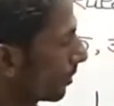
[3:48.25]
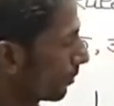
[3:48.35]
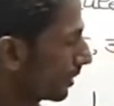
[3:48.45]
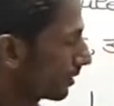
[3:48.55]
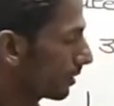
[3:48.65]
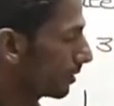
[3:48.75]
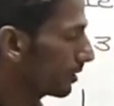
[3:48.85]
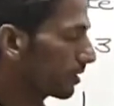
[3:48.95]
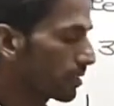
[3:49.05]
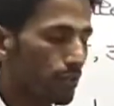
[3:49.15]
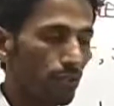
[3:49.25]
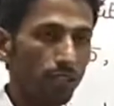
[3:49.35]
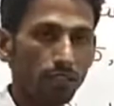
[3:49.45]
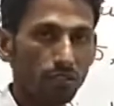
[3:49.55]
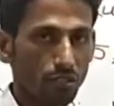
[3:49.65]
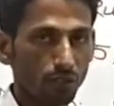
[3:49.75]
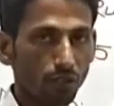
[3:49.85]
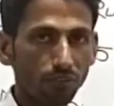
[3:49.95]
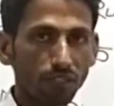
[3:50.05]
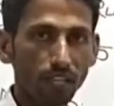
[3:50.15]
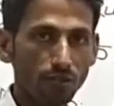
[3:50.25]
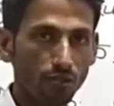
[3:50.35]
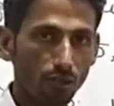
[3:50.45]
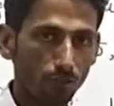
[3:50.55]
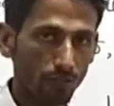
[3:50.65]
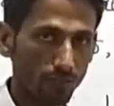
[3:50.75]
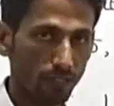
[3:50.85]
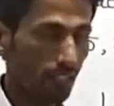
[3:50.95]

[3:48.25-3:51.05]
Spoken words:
doing the scales of the natural numbers.